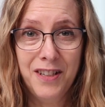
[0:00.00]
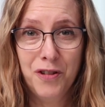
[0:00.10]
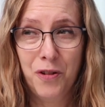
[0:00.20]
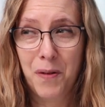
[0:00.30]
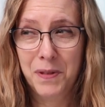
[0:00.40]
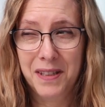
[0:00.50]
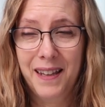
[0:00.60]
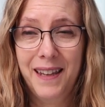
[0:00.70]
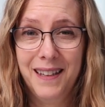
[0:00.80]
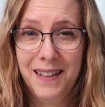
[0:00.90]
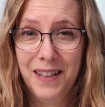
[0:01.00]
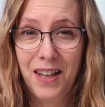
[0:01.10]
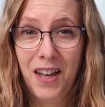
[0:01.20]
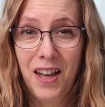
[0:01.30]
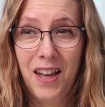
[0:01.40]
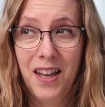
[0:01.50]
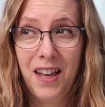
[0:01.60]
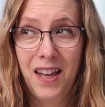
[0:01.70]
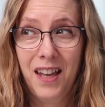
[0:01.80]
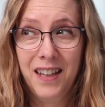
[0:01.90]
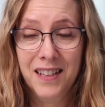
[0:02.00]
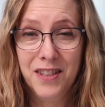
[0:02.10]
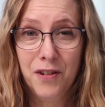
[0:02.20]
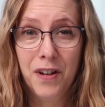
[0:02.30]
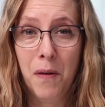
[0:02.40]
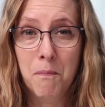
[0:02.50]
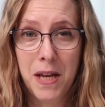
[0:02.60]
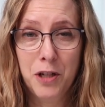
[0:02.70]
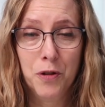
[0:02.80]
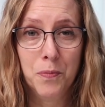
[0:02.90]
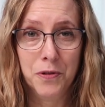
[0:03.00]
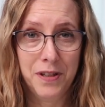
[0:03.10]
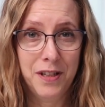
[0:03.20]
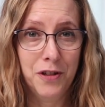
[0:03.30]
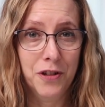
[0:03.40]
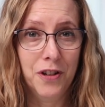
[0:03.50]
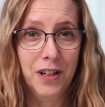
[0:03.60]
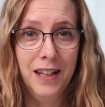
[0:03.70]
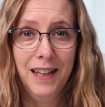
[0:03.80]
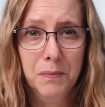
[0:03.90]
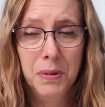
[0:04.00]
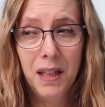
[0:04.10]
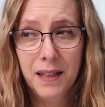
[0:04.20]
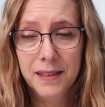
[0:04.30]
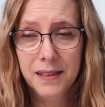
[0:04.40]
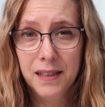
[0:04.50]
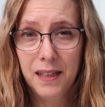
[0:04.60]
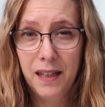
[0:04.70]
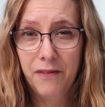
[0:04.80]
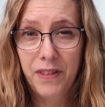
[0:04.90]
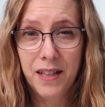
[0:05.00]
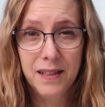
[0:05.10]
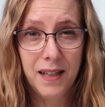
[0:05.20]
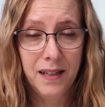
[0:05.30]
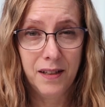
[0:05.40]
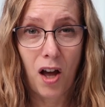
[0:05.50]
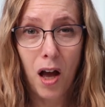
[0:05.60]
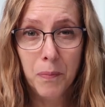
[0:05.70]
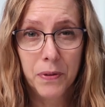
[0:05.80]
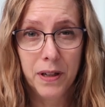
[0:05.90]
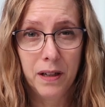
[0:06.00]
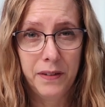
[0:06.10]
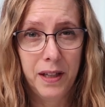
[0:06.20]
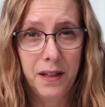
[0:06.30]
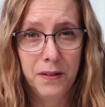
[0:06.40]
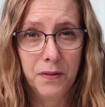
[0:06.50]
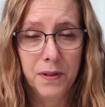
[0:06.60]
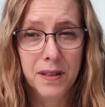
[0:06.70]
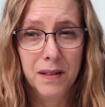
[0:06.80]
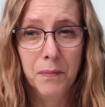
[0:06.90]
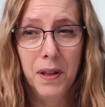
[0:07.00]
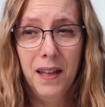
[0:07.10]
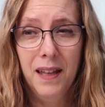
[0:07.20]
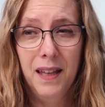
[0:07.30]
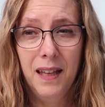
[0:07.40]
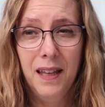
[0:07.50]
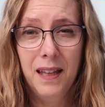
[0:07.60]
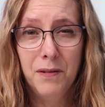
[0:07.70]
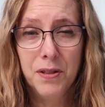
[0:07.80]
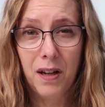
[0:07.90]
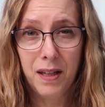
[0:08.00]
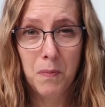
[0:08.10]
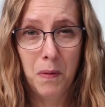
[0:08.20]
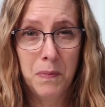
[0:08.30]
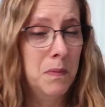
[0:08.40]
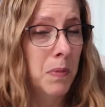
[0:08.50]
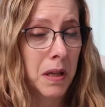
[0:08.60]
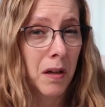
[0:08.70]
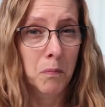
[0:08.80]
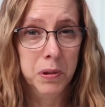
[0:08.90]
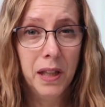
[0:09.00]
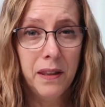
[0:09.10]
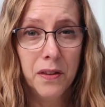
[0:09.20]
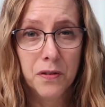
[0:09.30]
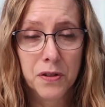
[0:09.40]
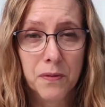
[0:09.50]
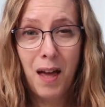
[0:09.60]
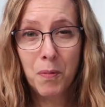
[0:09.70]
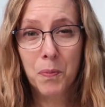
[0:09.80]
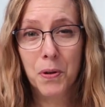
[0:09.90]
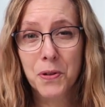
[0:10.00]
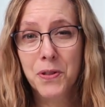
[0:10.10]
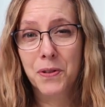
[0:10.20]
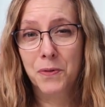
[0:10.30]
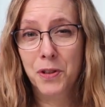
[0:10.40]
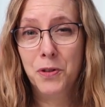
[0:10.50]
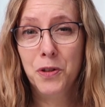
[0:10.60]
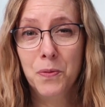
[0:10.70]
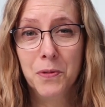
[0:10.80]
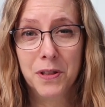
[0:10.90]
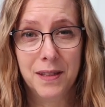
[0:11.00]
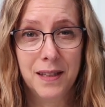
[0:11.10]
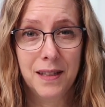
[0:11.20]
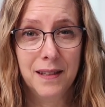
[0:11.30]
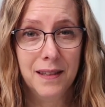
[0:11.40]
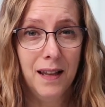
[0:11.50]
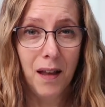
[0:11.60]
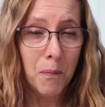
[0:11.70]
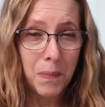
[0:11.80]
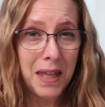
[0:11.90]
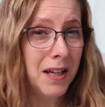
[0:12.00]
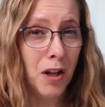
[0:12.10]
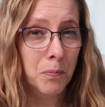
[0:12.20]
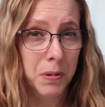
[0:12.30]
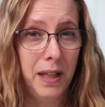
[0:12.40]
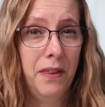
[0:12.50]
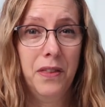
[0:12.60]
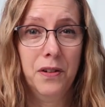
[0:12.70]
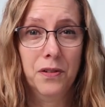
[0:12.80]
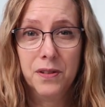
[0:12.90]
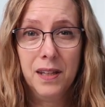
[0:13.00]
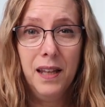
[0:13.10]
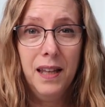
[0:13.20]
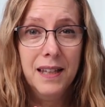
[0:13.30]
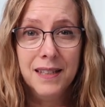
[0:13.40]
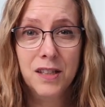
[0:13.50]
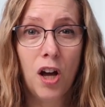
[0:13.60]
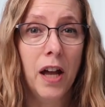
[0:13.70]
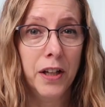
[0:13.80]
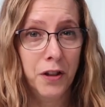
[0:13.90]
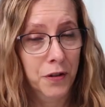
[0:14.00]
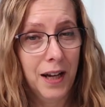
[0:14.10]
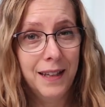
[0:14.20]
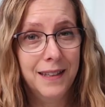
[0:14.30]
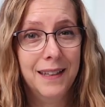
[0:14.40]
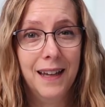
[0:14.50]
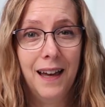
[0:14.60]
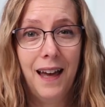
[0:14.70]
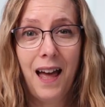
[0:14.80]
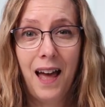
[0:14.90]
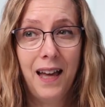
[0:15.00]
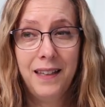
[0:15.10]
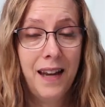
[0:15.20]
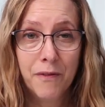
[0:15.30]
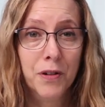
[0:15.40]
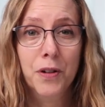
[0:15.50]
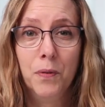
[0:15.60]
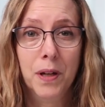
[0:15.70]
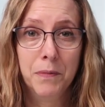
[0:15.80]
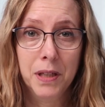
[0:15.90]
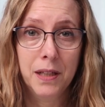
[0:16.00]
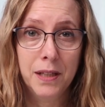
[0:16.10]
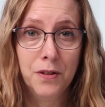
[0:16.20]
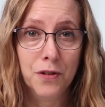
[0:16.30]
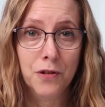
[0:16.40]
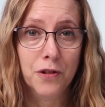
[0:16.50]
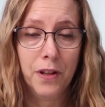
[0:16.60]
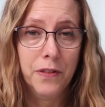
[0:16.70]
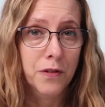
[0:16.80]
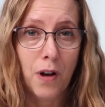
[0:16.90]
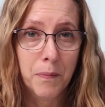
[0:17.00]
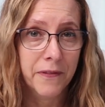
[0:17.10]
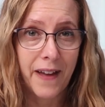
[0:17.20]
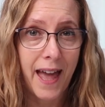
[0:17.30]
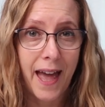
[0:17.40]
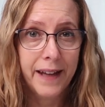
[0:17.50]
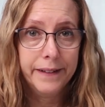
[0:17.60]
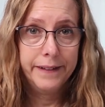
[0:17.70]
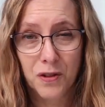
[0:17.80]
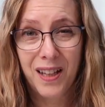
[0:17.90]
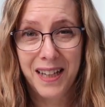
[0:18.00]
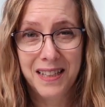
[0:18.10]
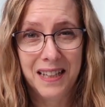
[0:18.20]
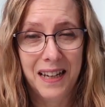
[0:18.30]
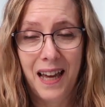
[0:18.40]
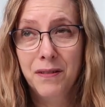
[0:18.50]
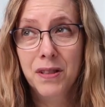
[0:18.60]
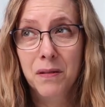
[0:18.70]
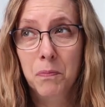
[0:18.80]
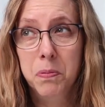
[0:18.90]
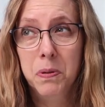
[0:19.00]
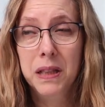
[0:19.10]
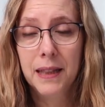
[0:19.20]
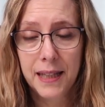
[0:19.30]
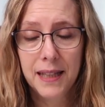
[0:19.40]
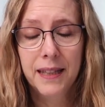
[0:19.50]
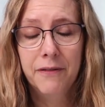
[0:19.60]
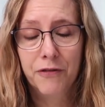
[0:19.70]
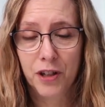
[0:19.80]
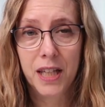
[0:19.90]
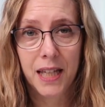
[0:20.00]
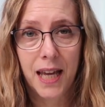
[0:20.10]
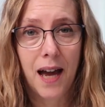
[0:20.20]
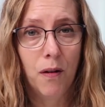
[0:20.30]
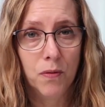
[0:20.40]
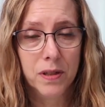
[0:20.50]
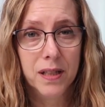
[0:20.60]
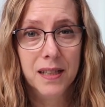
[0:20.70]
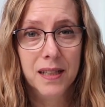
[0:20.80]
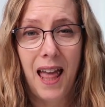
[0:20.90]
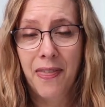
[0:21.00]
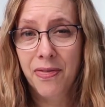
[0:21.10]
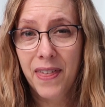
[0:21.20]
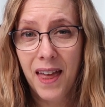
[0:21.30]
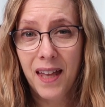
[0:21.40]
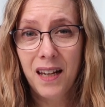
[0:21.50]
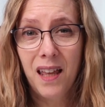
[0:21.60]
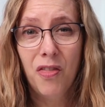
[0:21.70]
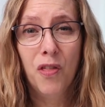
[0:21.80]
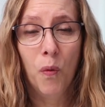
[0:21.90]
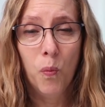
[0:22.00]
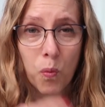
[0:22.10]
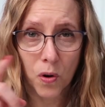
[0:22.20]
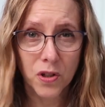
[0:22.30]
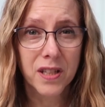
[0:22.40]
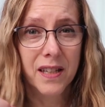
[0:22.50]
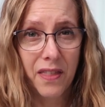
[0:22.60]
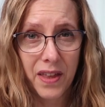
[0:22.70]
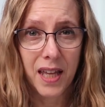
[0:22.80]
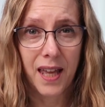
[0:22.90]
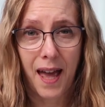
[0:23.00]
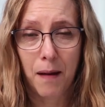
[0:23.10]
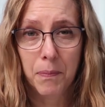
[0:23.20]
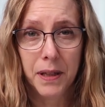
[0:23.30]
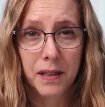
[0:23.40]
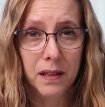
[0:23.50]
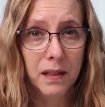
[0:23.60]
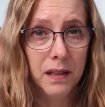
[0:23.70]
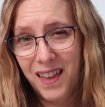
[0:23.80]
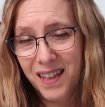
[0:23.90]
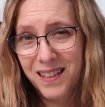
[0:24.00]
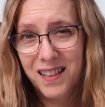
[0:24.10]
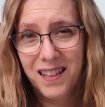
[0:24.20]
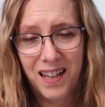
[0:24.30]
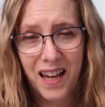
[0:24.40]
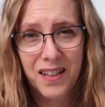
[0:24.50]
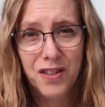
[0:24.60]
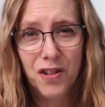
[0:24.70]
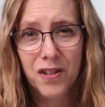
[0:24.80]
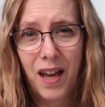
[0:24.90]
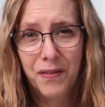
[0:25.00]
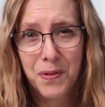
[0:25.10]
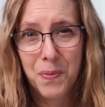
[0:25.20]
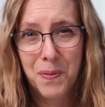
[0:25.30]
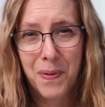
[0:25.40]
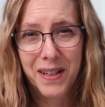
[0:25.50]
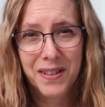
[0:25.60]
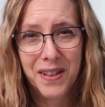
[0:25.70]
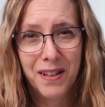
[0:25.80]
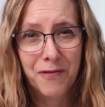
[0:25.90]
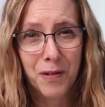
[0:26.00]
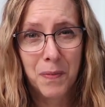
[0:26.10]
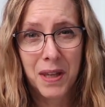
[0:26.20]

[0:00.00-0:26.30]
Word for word: angiogram is like considered a major procedure. Plus, if they decided to operate on the aneurysm, he was talking about me being on blood thinners. I'm a person with a tumor disease. Being on blood thinners is not a good idea. I never know when I'm going to need surgery at the drop of a hat. So like I said, I was completely freaking out. And then the worst thing happened. It kind of turned out to be the best thing for